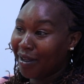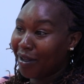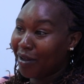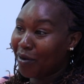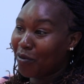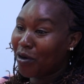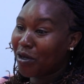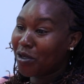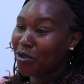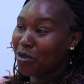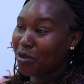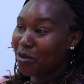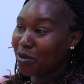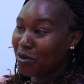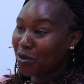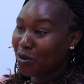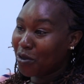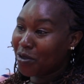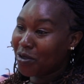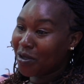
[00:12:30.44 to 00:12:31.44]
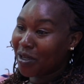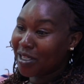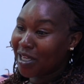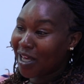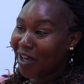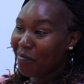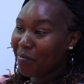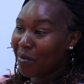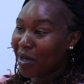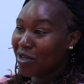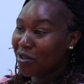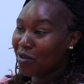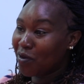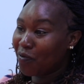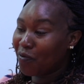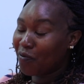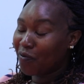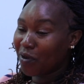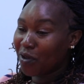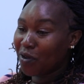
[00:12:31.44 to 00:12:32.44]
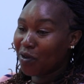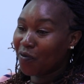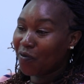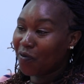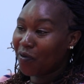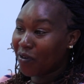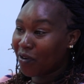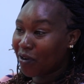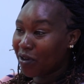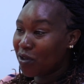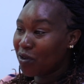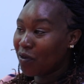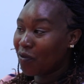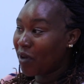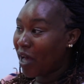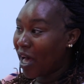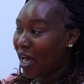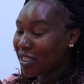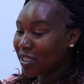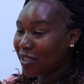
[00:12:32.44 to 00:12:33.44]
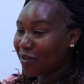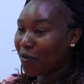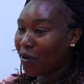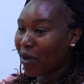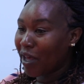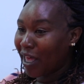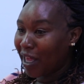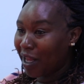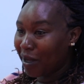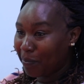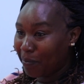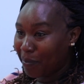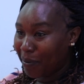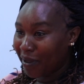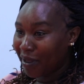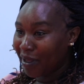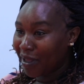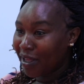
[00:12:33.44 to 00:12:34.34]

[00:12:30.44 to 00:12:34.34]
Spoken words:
What do? You don't have money. You've asked for help.